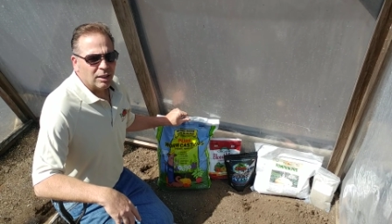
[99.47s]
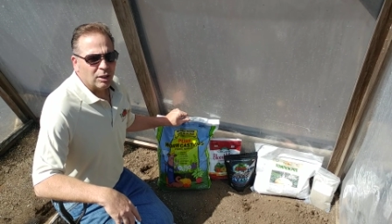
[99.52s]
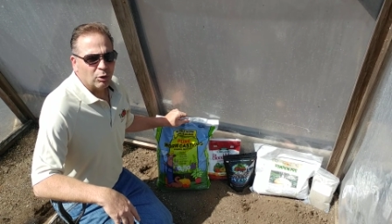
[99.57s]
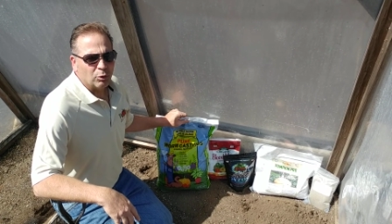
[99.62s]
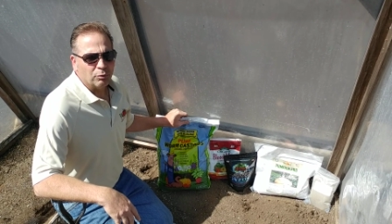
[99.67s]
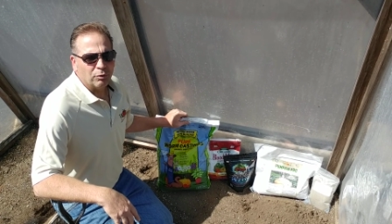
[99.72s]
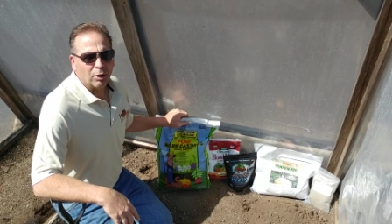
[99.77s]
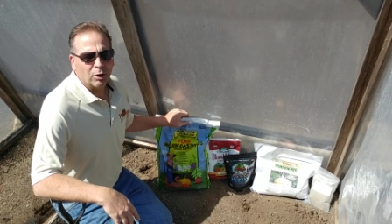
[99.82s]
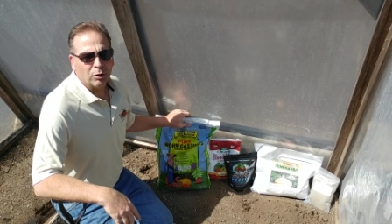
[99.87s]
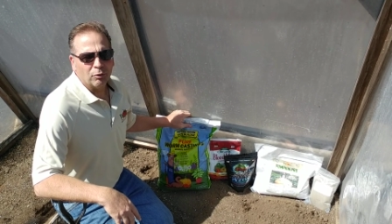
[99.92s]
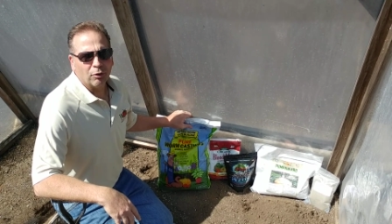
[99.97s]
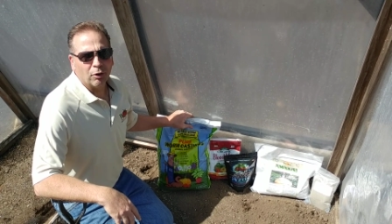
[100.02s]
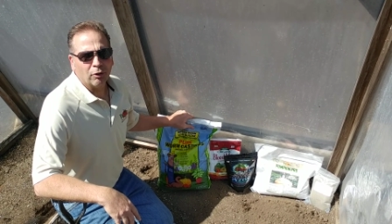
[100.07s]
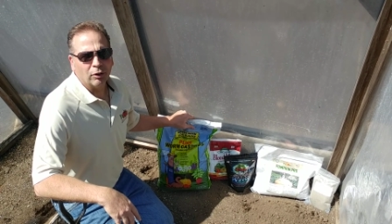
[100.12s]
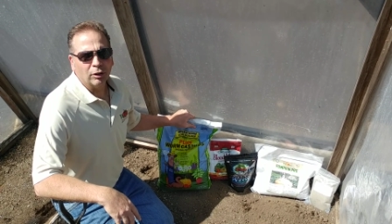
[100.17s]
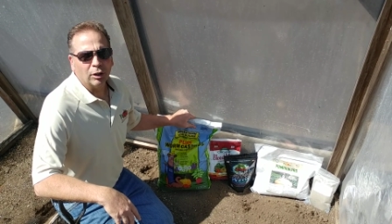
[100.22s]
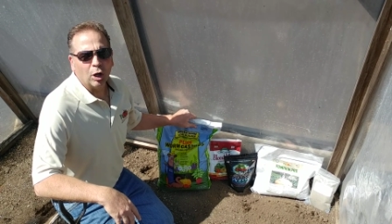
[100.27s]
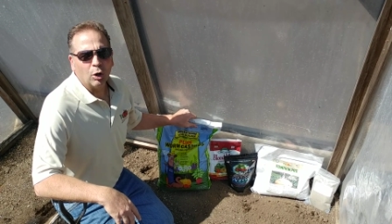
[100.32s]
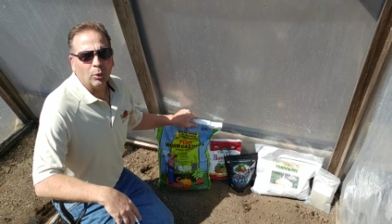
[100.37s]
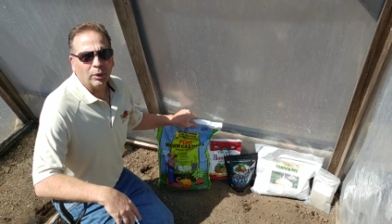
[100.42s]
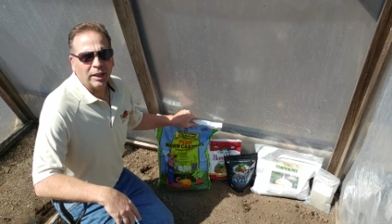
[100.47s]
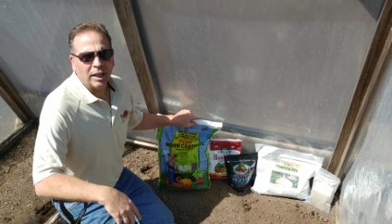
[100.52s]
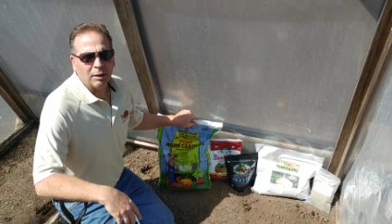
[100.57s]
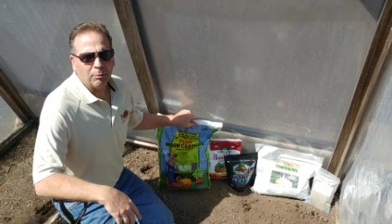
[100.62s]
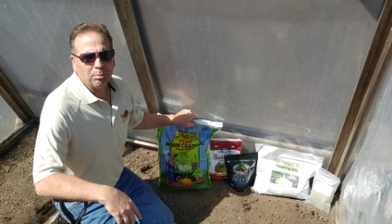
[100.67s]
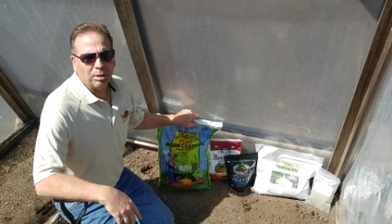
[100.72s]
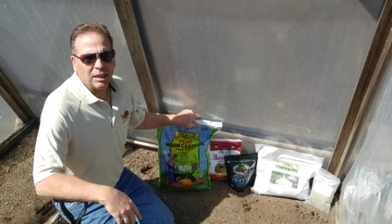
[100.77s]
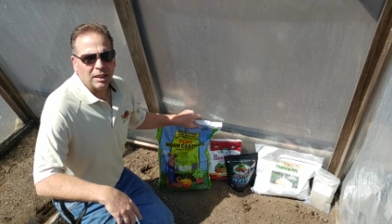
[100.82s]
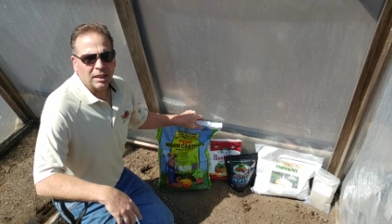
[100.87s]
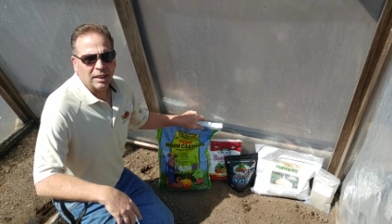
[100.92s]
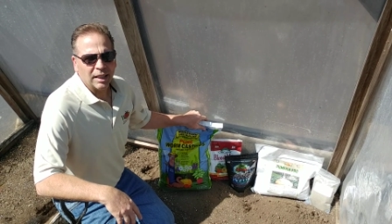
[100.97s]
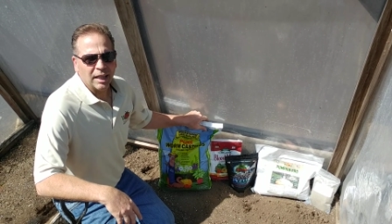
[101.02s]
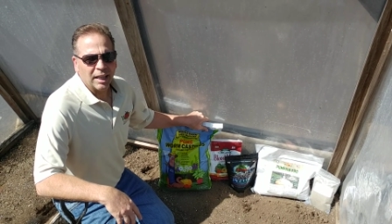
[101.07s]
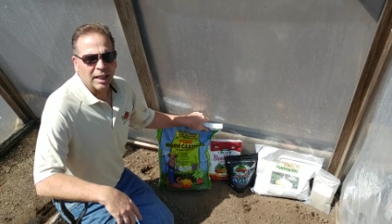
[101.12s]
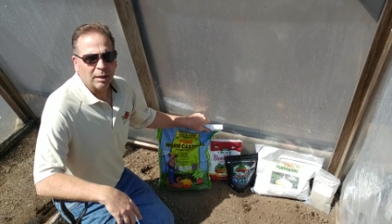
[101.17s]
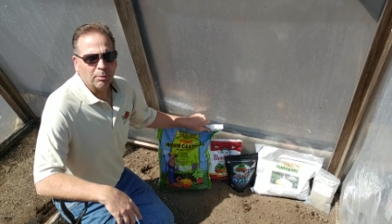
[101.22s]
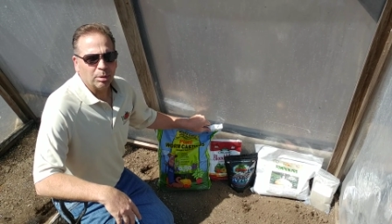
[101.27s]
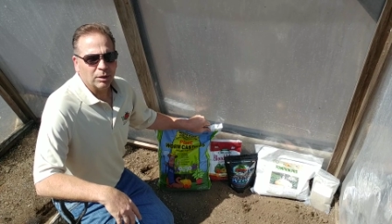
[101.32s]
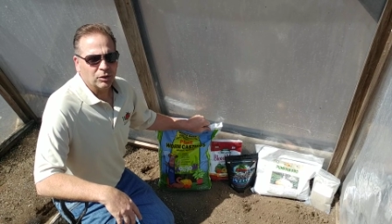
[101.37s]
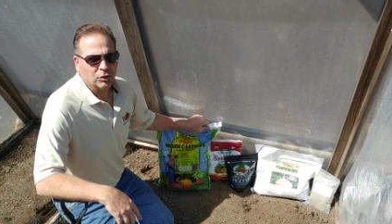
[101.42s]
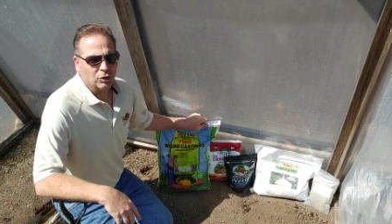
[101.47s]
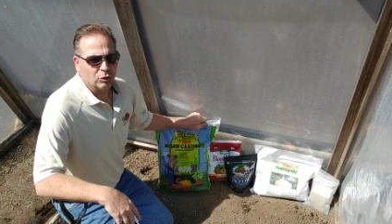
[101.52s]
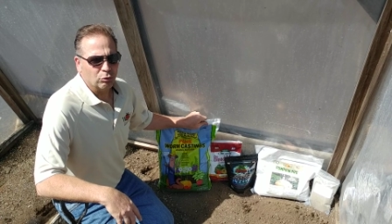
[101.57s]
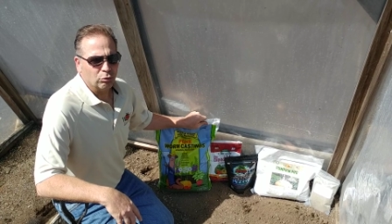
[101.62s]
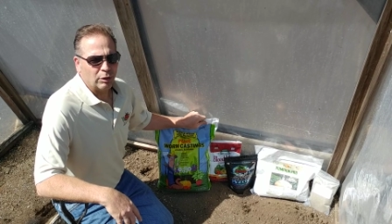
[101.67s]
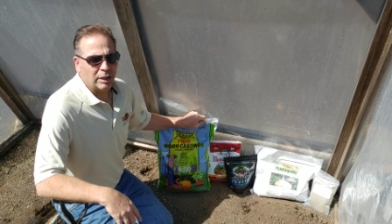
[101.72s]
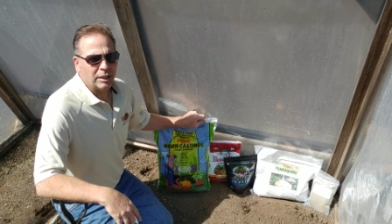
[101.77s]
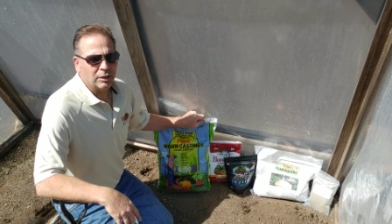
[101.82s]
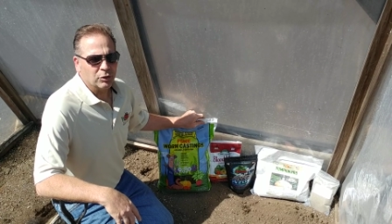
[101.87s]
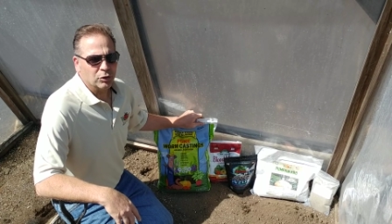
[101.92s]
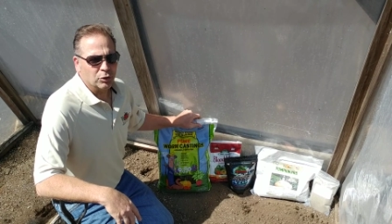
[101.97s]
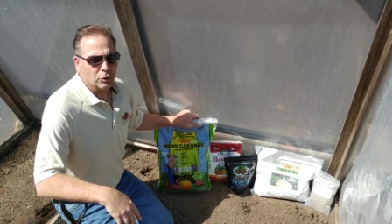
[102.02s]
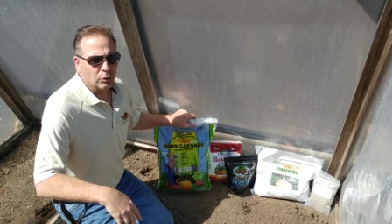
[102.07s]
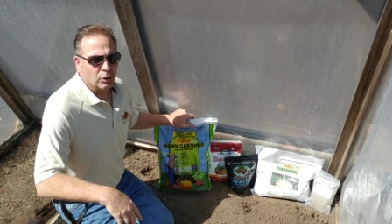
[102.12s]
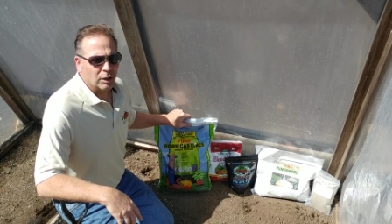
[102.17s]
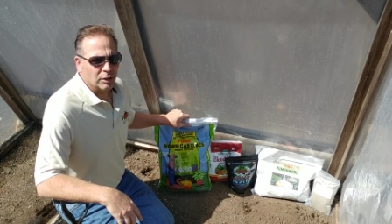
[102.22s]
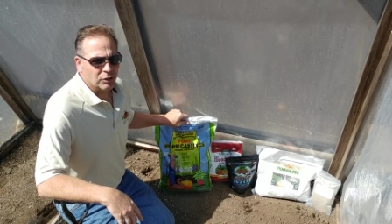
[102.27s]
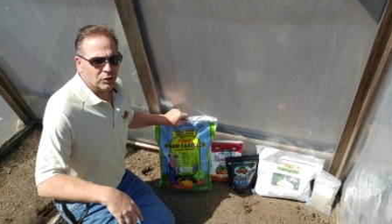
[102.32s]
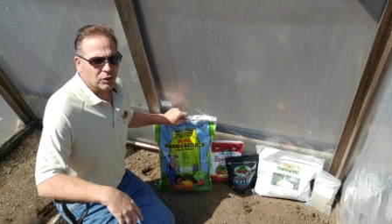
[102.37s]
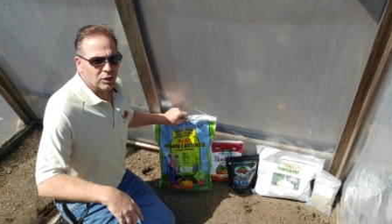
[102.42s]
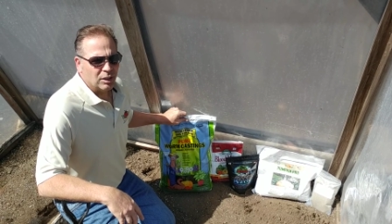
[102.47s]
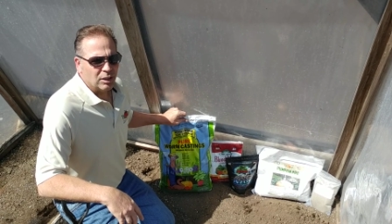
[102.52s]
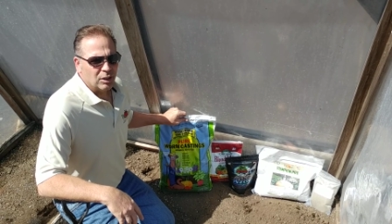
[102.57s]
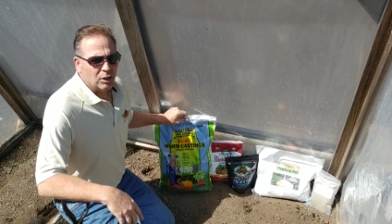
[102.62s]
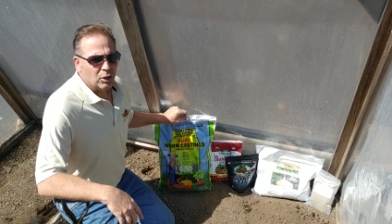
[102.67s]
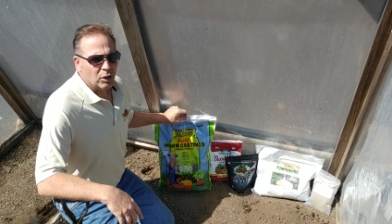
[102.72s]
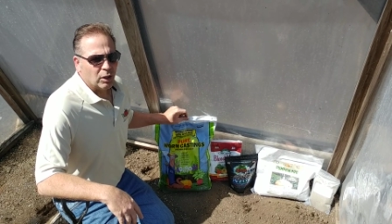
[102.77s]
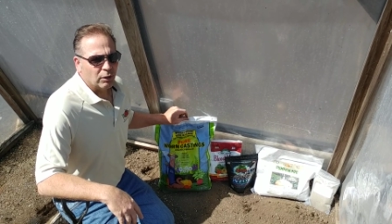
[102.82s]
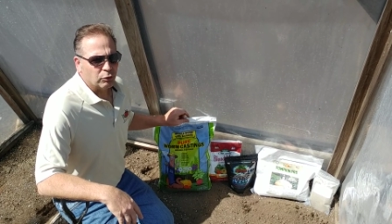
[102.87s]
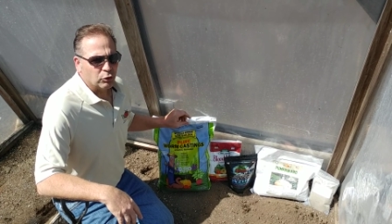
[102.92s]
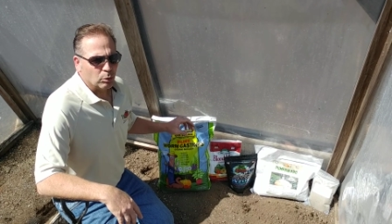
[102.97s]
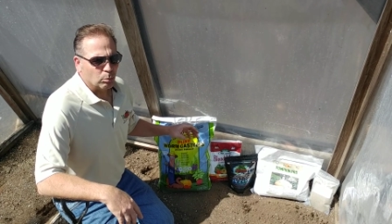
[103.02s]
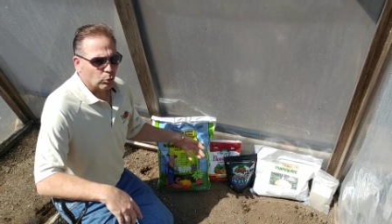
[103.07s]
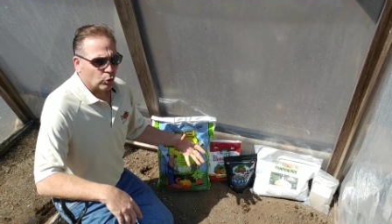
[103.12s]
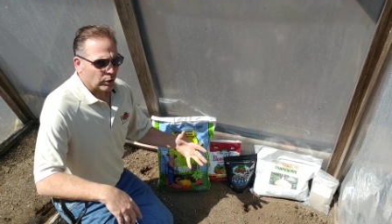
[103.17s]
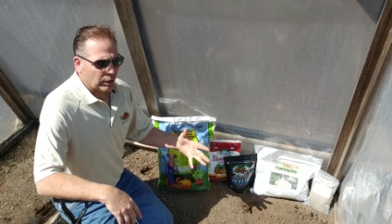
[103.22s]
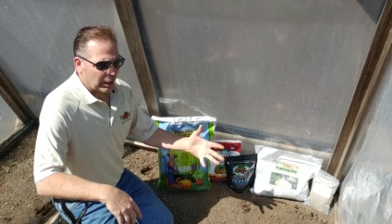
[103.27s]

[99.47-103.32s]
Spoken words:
You know, very low in NPK, but it's a great source of some